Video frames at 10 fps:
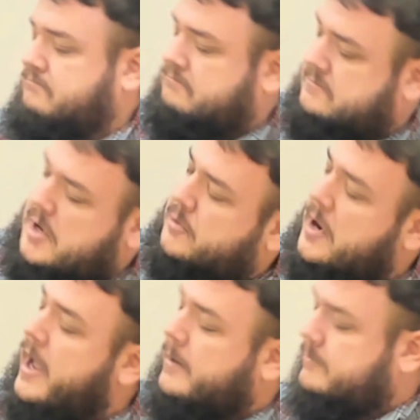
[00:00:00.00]
all
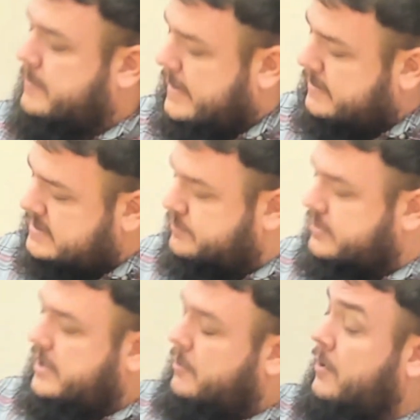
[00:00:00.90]
right, it's
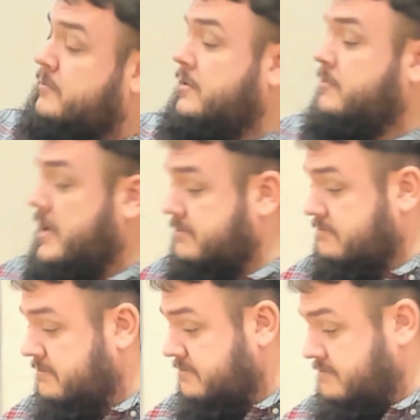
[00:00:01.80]
pretty horrible,
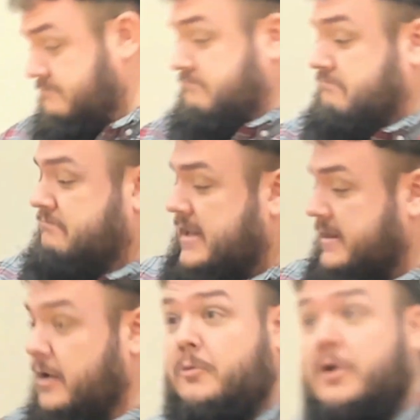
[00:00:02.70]
but
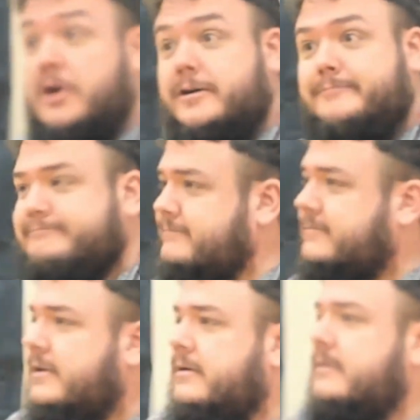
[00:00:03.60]
it'll work.
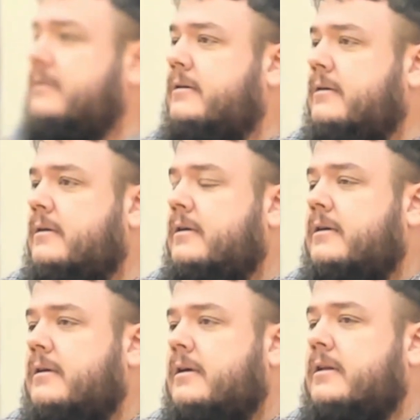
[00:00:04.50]

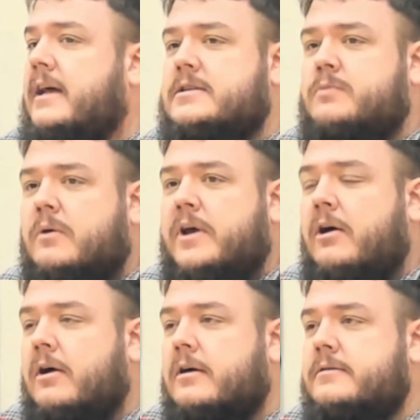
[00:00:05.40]
And that's where we
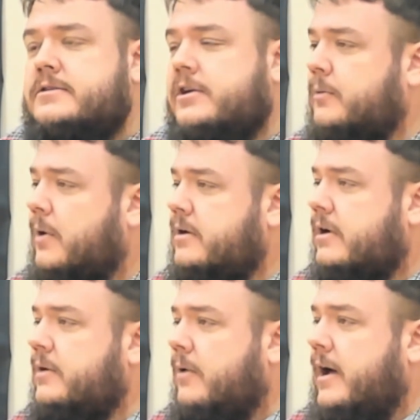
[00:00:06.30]
are. So you're
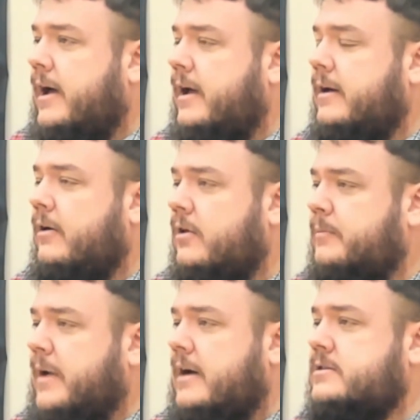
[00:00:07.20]
wondering why all
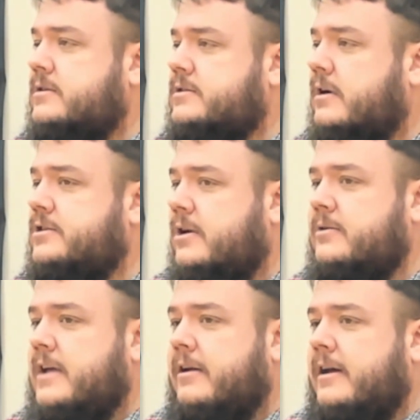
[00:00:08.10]
the pastors are a
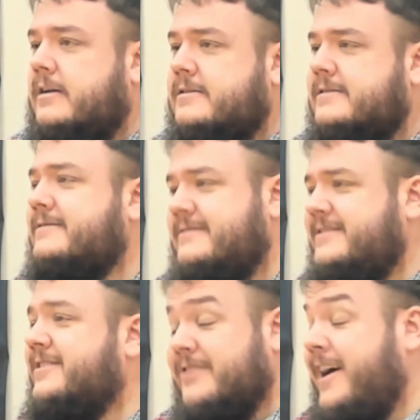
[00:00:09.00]
joke nowadays.
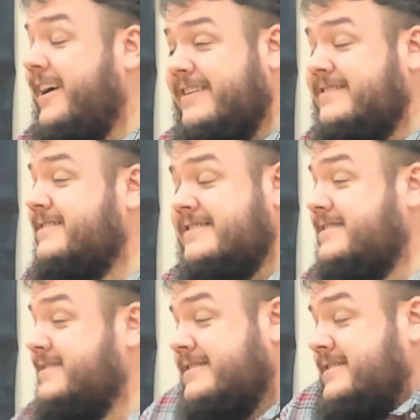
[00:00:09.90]
You're right,
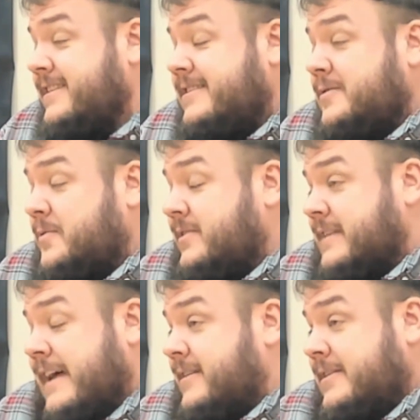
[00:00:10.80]
it's the end of the
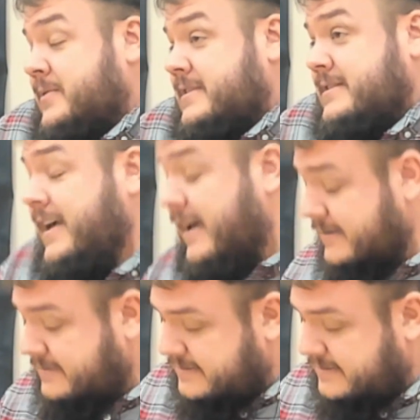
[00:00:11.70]
world. I don't know what to say.